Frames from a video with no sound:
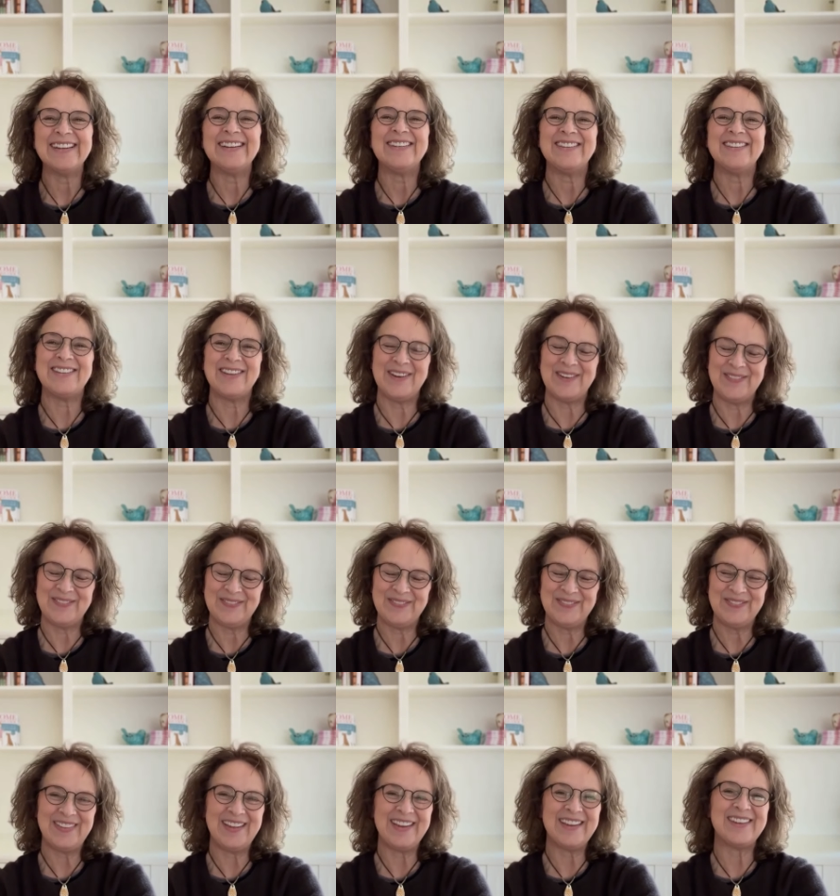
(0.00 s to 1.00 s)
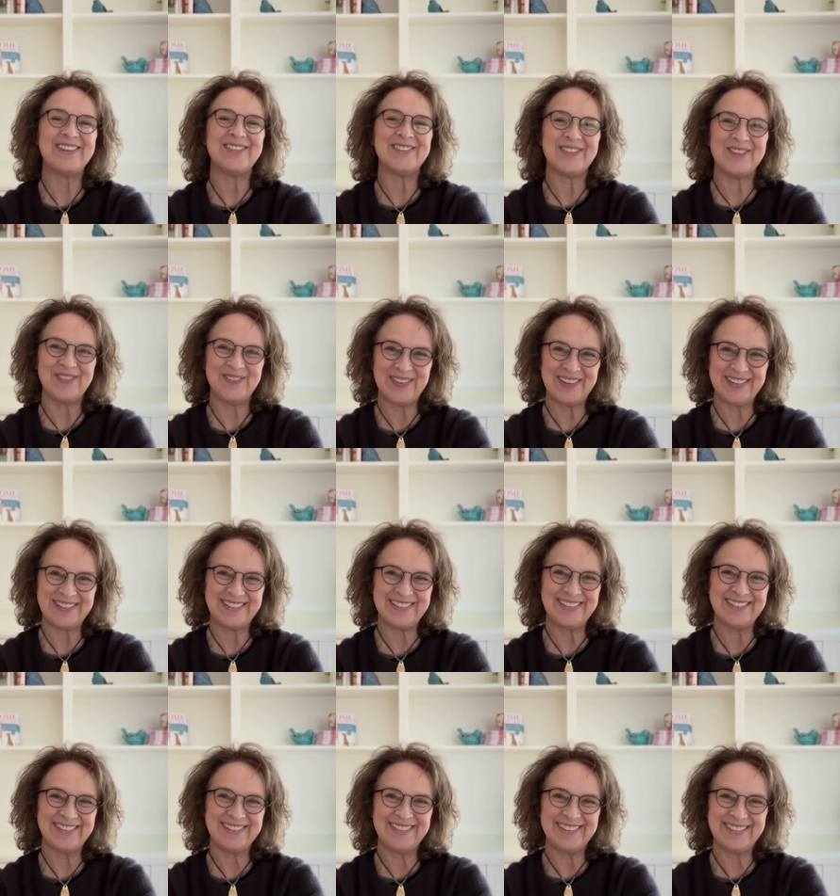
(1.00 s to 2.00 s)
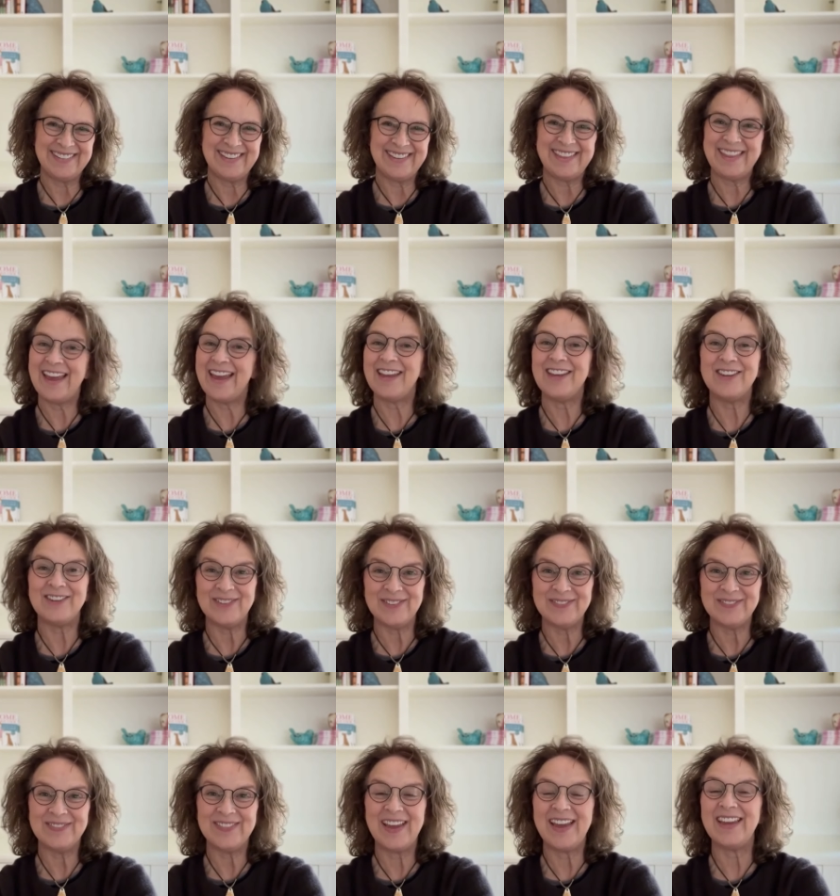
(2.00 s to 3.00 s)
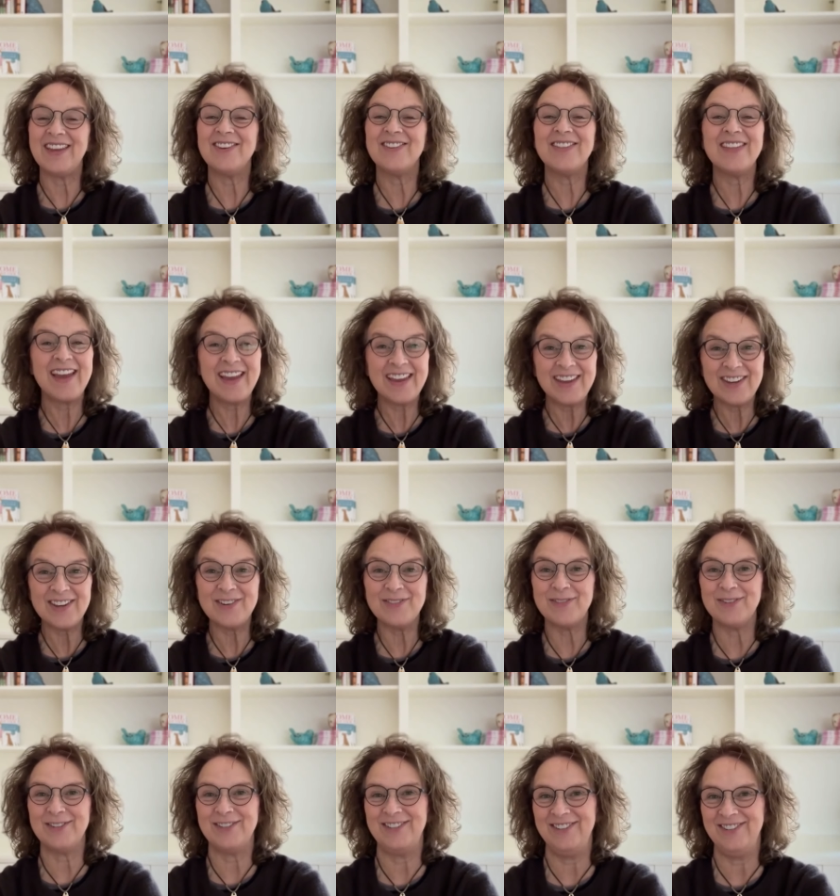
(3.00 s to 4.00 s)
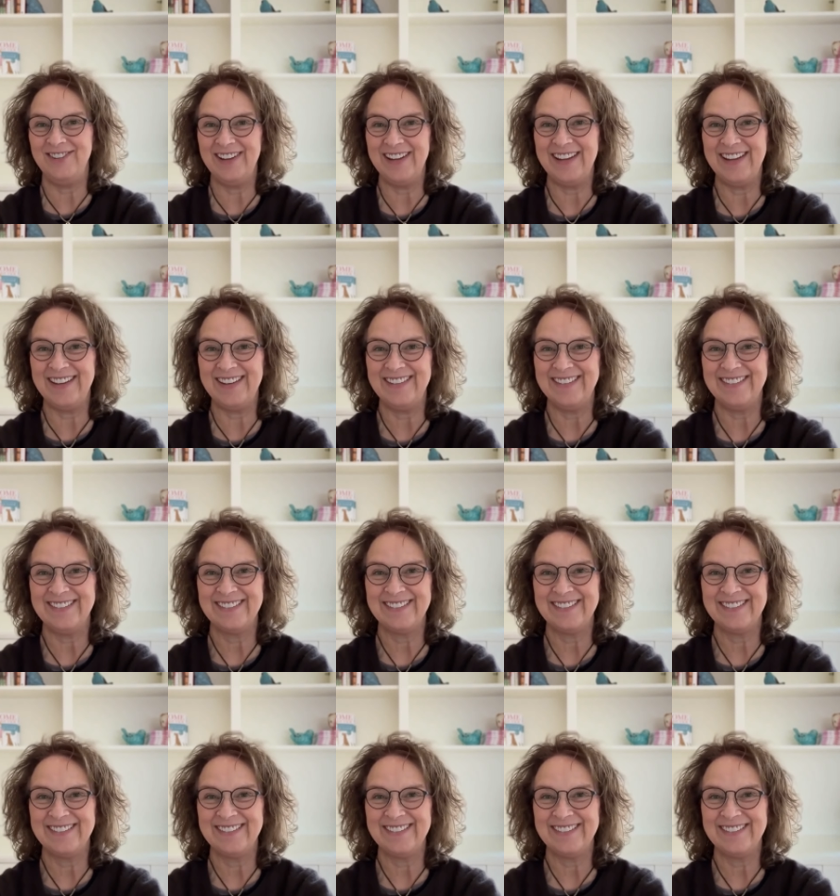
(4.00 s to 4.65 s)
So thank you so much. Thank you. Thank you. Thank you for tuning in.